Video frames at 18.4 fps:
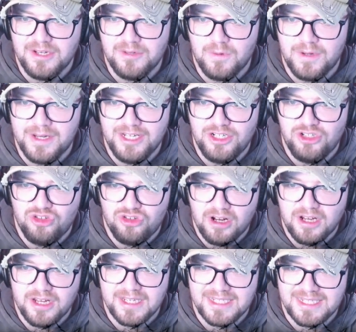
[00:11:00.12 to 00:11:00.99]
when a
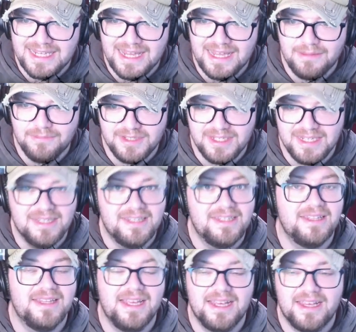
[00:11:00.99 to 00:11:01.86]
truck slams
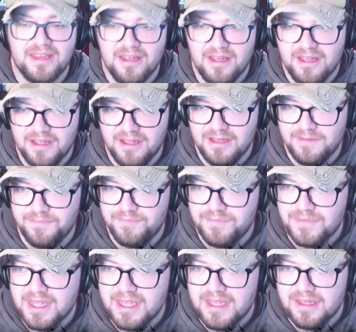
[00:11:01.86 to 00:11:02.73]
into their car.
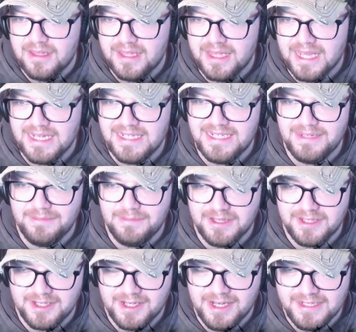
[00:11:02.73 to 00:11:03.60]
18
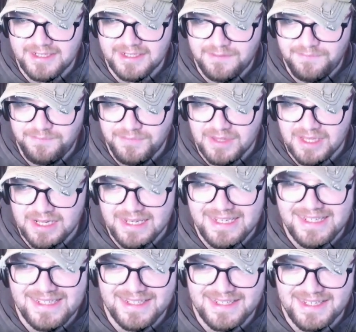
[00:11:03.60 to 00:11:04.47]
months later,
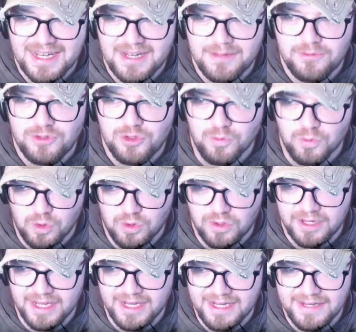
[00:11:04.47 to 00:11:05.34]
Lisa is unable to
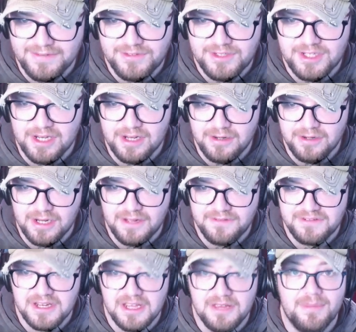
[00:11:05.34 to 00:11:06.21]
walk and lives alone
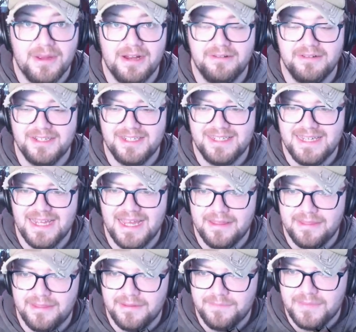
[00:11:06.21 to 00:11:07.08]
after her parents'
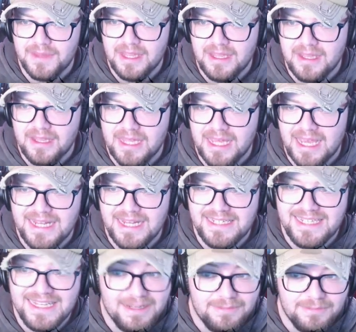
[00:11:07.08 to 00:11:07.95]
death.
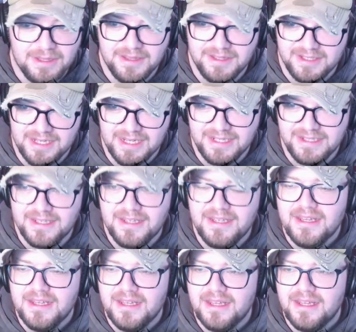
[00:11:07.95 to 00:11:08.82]
18 months later,
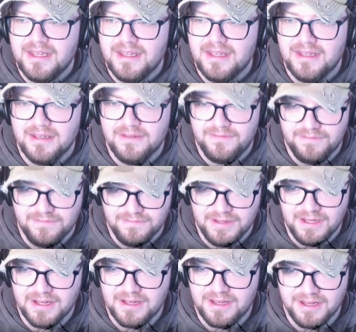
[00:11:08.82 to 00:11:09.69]

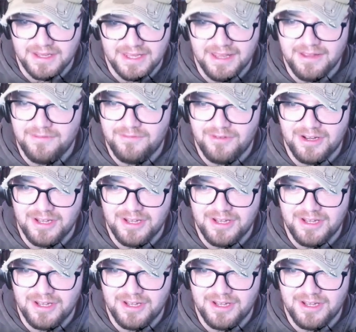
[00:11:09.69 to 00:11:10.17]
feeling